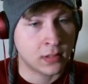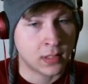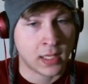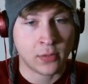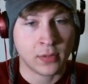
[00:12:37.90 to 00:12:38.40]

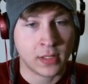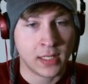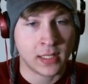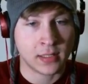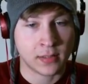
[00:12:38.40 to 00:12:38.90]
I don't
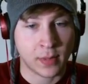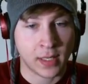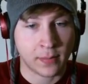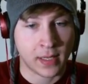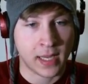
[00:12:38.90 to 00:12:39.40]
need this
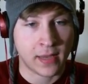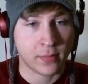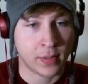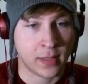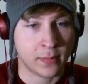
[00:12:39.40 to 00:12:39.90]
pipe. I have a
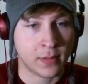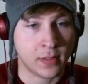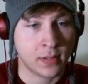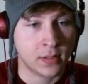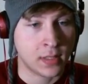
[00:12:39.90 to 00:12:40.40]
pipe.
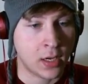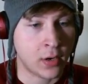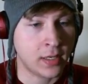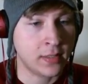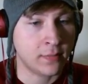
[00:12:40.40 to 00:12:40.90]
Oh,
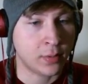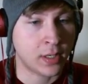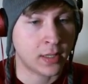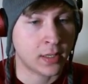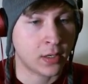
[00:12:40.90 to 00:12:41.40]
I didn't even put
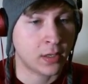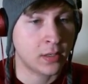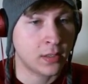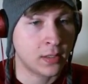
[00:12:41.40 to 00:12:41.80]
anything on.